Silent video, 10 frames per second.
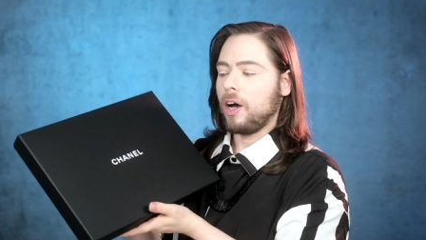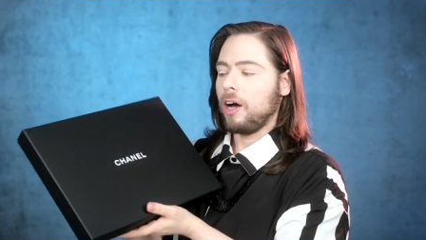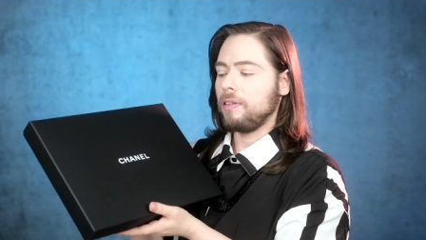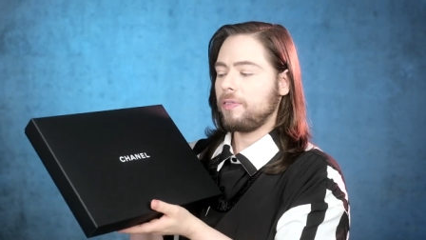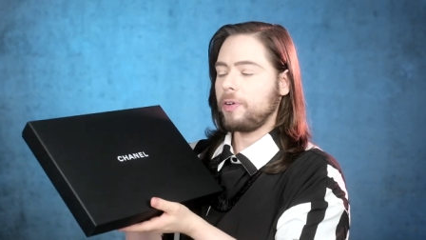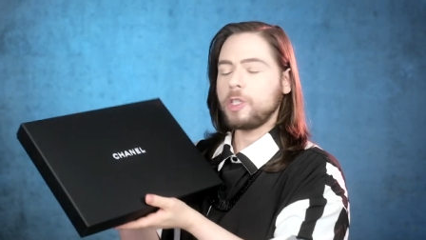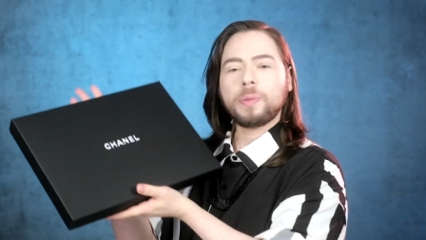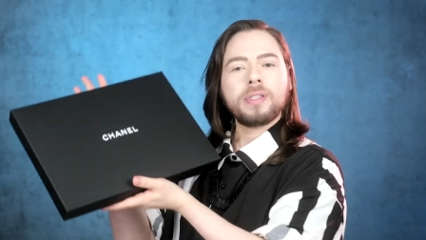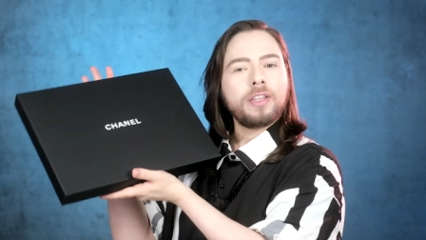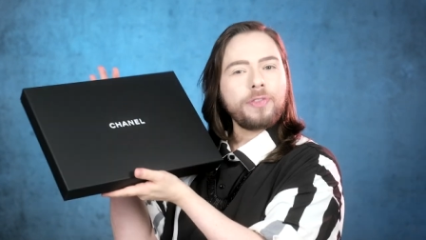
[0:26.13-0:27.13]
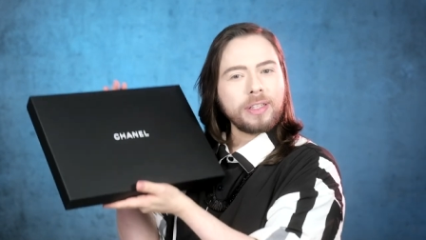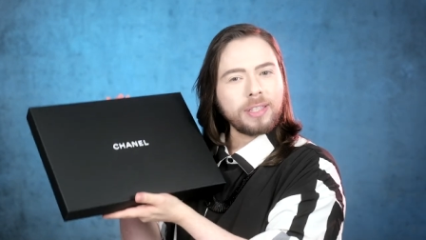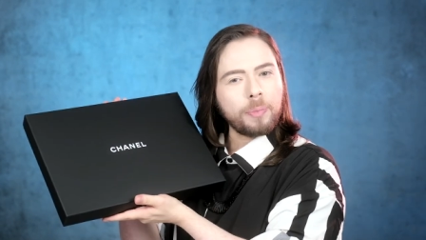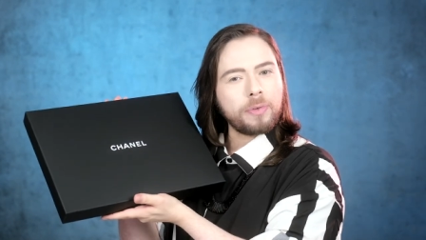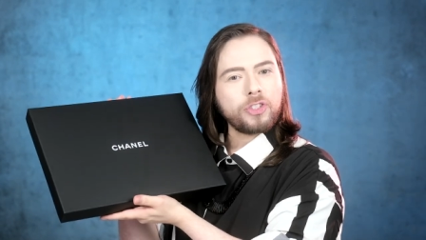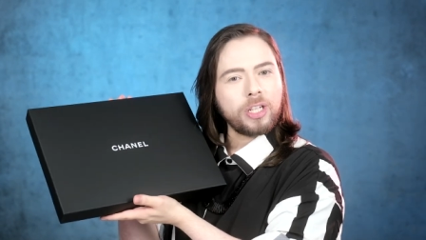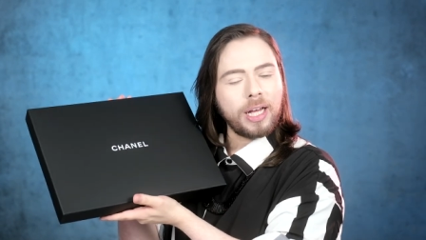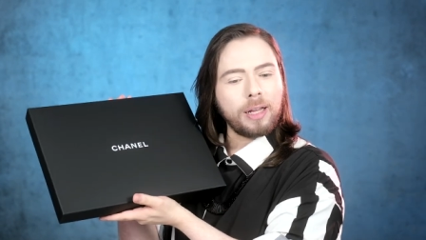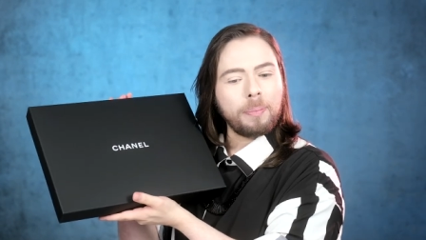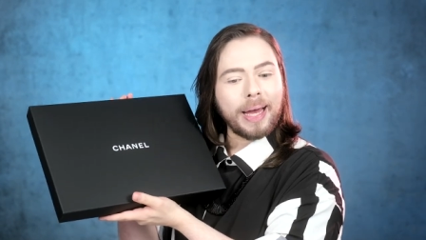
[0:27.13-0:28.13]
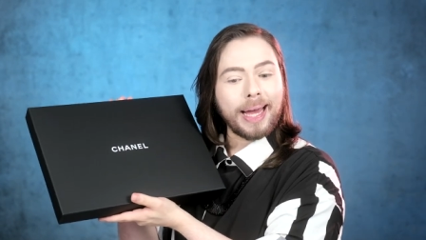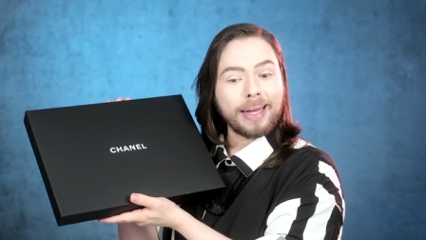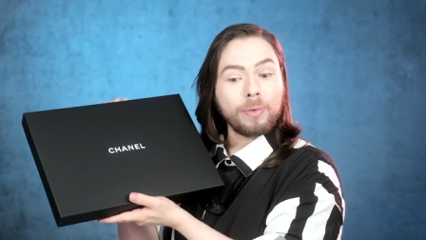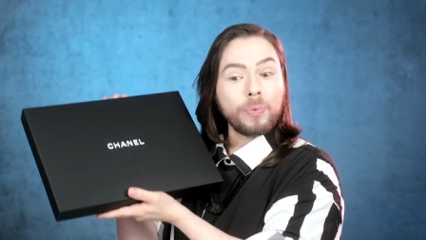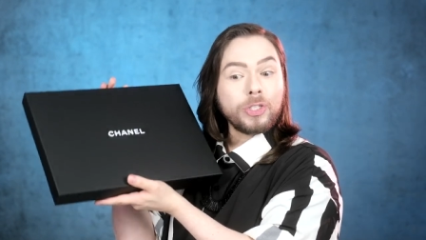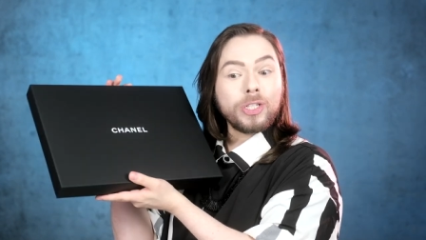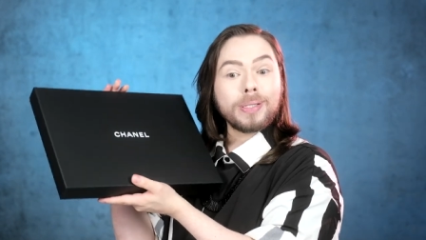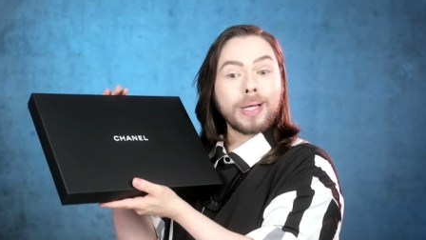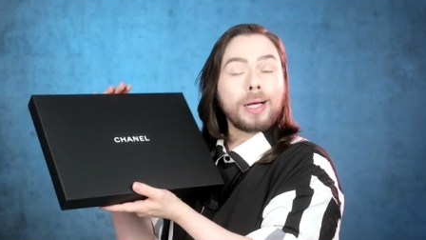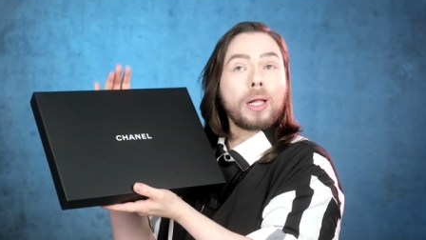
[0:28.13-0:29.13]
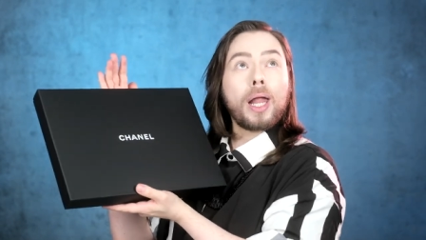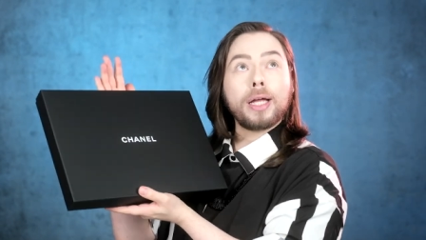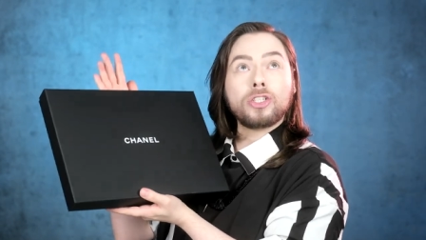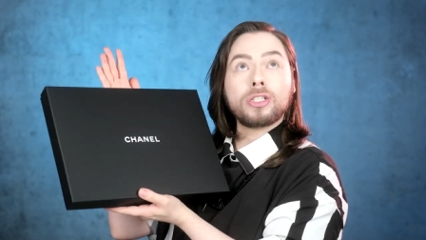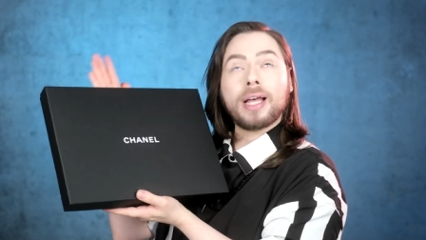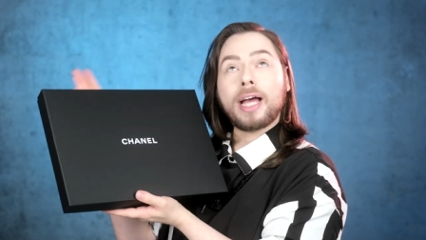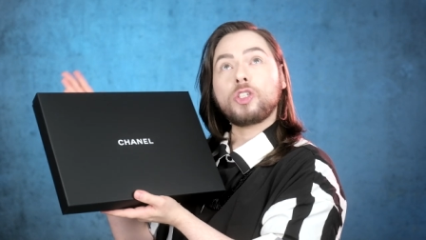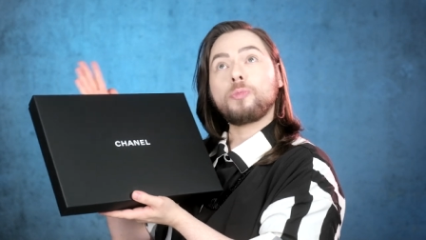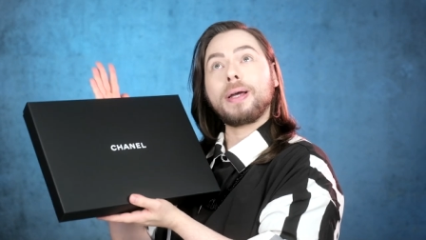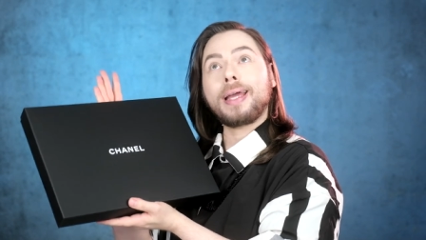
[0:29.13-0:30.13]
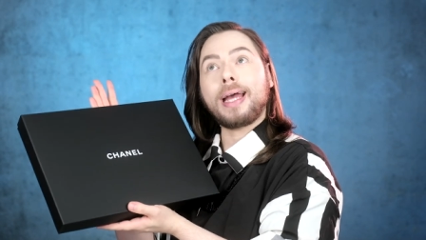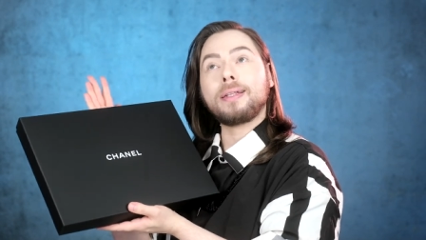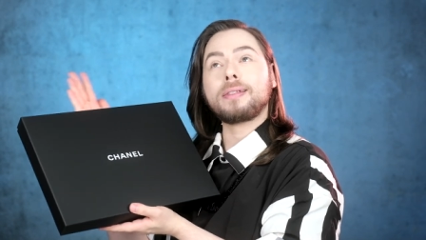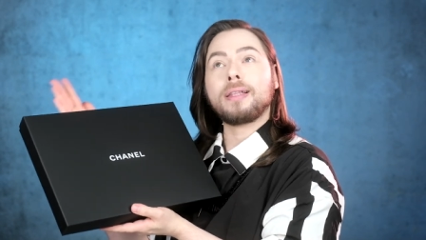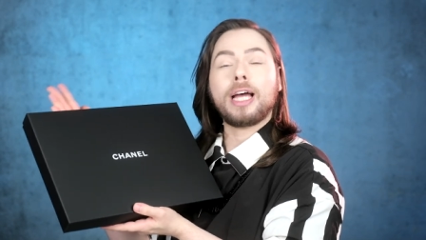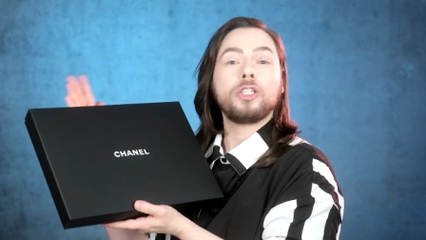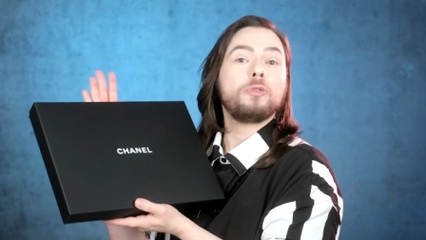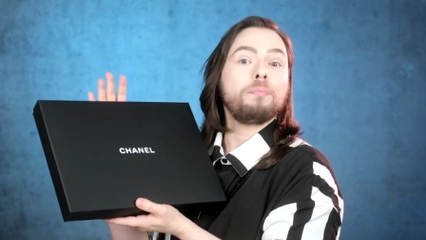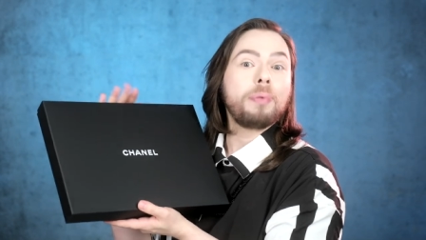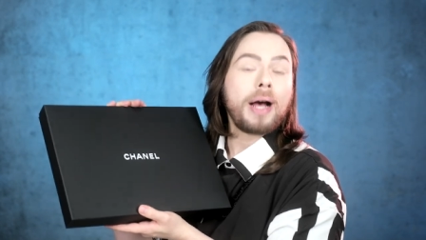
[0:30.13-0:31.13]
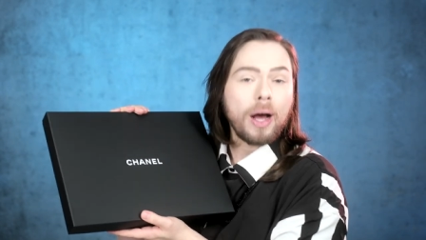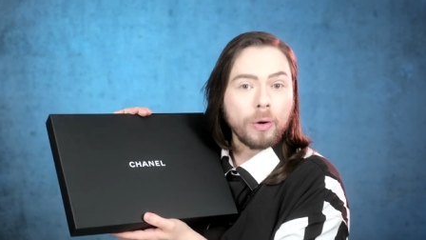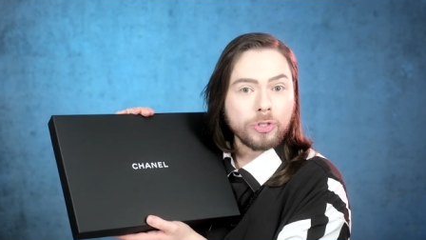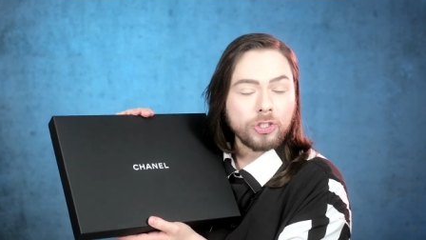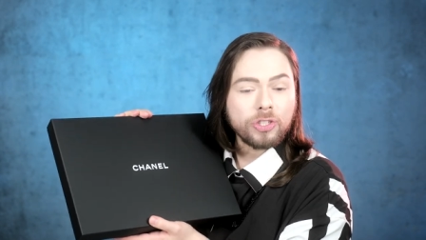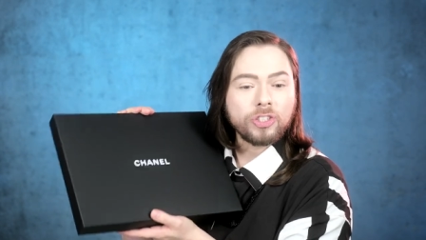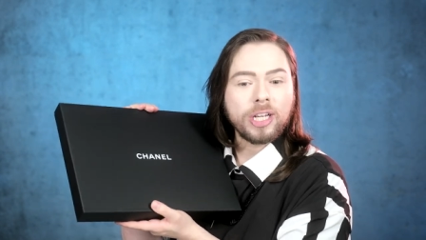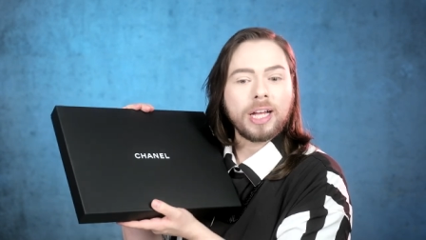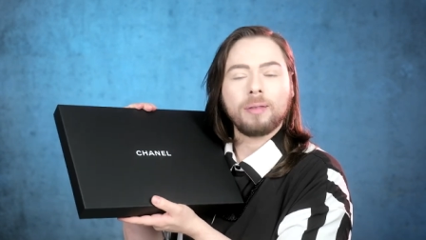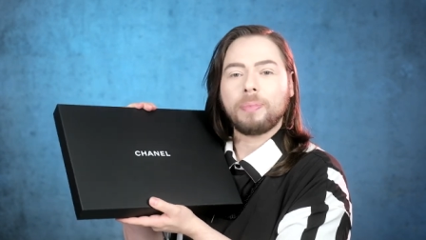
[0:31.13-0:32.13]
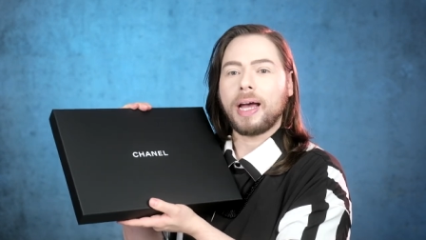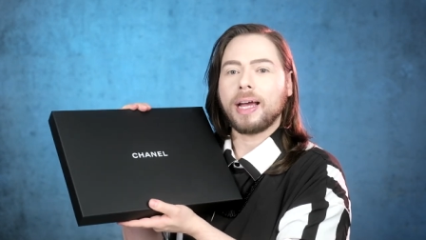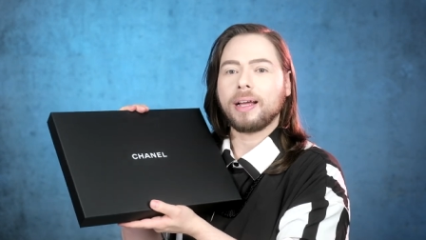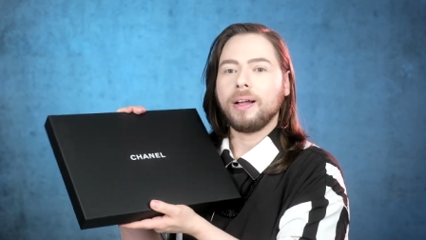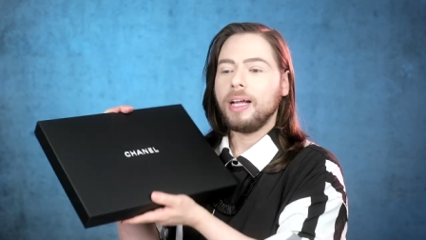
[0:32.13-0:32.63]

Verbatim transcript: of a very specific type of Chanel bag, which is a clutch slash baguette slash pouch Chanel bag.